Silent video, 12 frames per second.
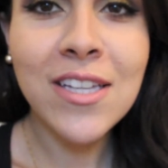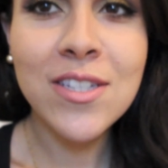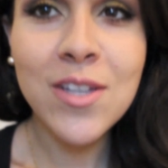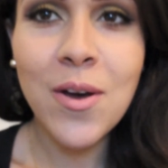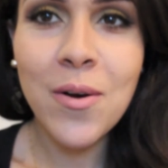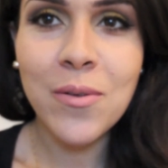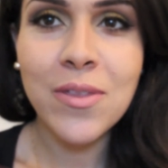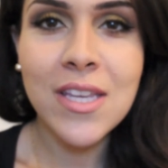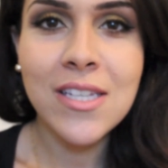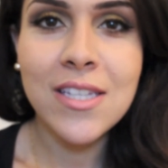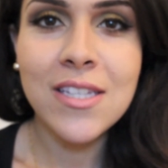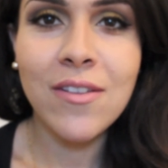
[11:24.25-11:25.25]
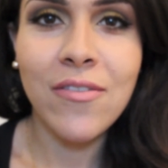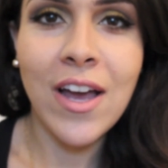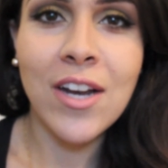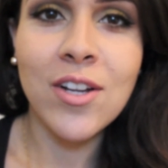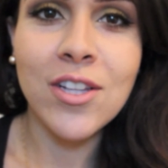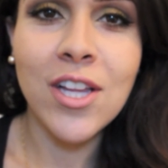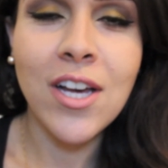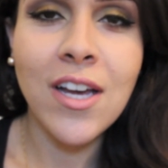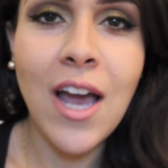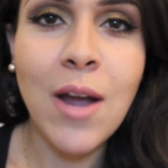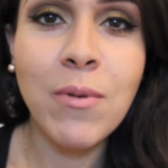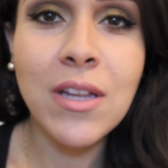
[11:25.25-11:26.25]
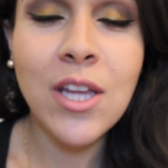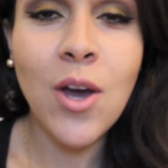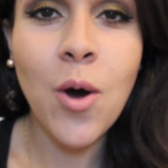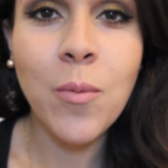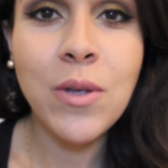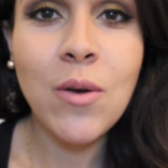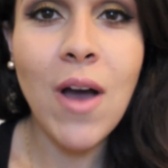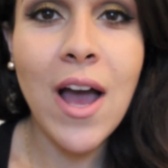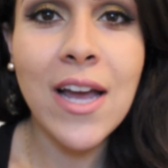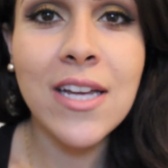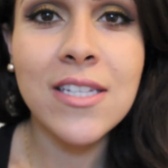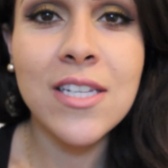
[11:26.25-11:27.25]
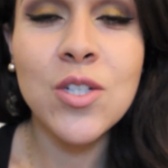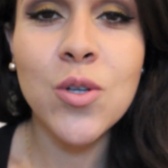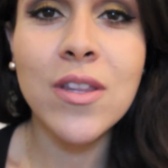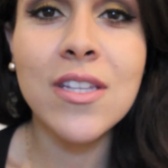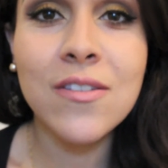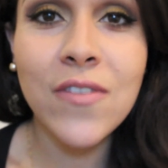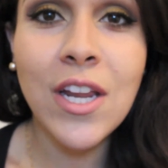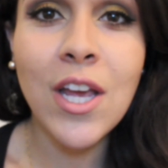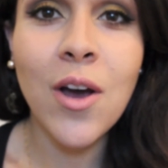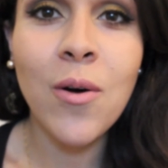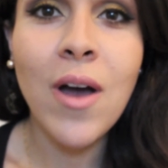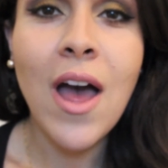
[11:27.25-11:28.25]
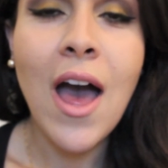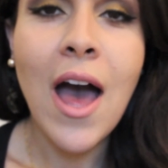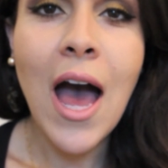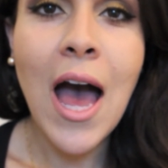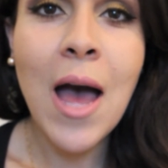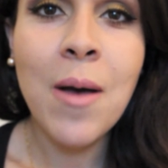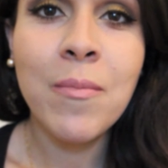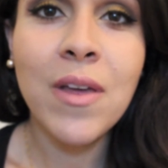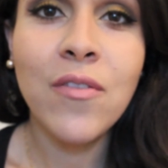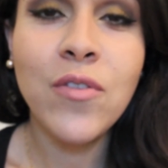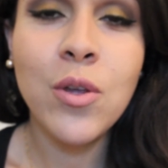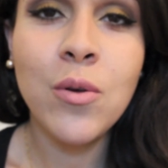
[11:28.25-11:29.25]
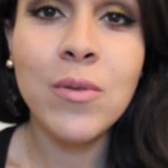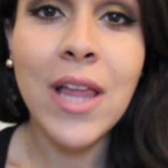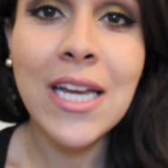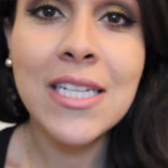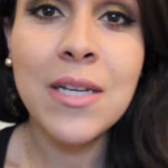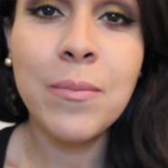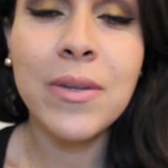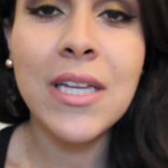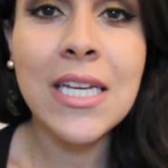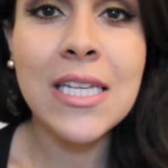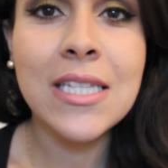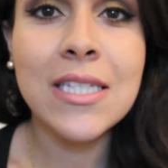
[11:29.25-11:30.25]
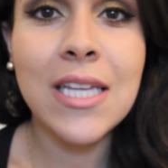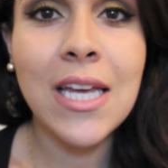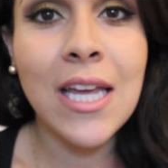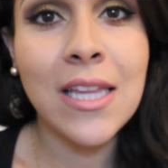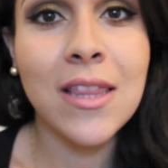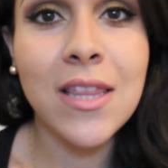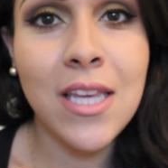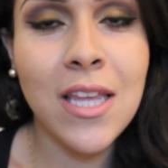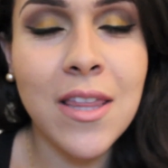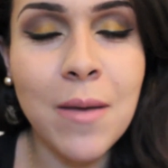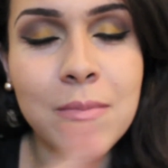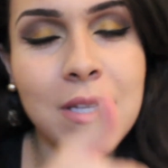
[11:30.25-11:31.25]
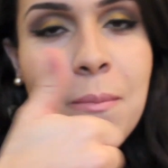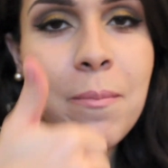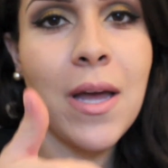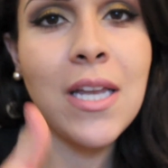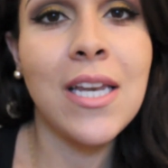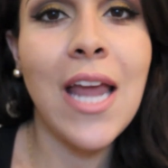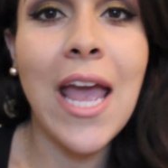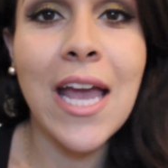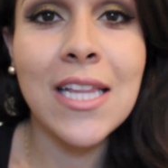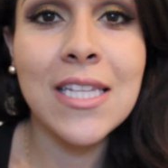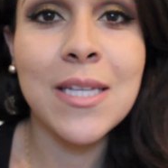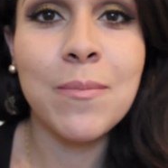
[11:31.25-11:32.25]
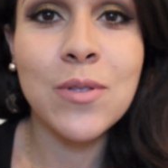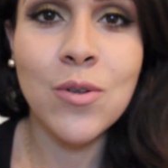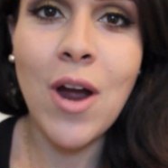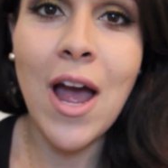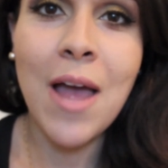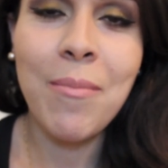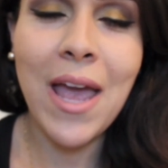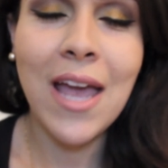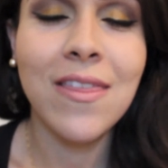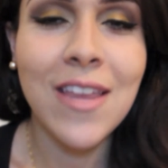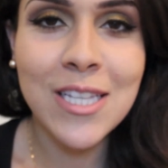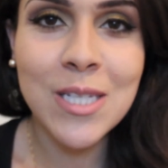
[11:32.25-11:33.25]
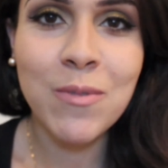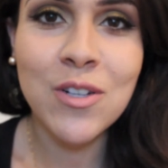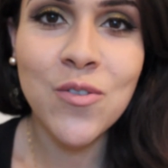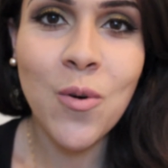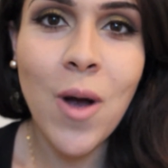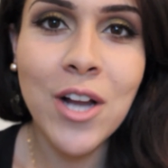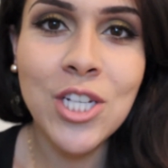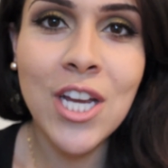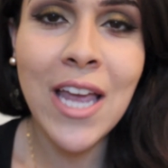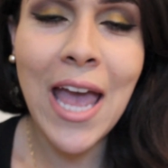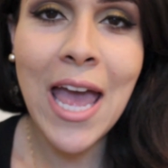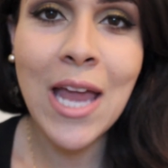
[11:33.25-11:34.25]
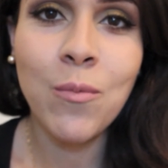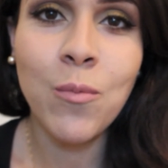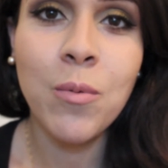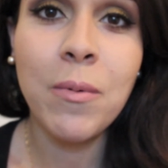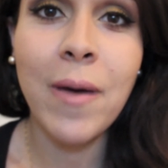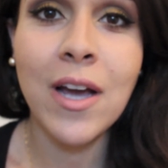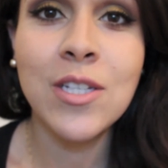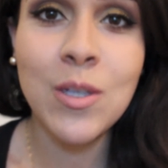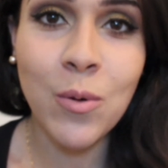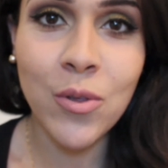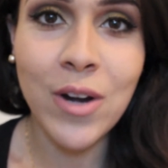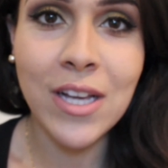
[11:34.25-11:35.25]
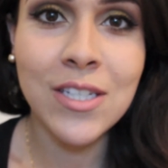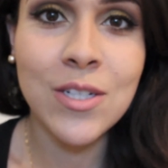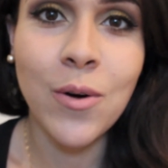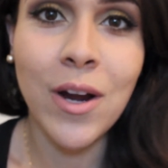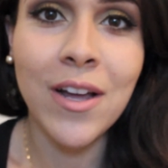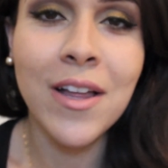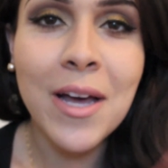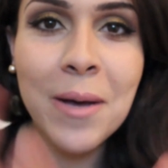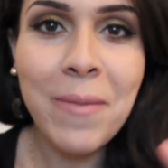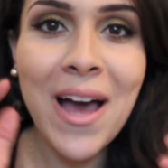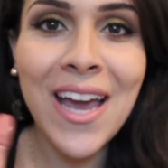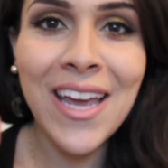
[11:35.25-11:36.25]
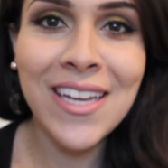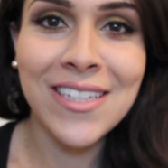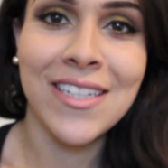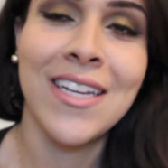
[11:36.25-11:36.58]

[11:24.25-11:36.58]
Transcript: Okay, so this is the final look. I really hope you guys enjoyed this video. If you liked it, please hit the thumbs up button and subscribe. And thanks so much for watching, and we'll be back soon with our next tutorial. Bye!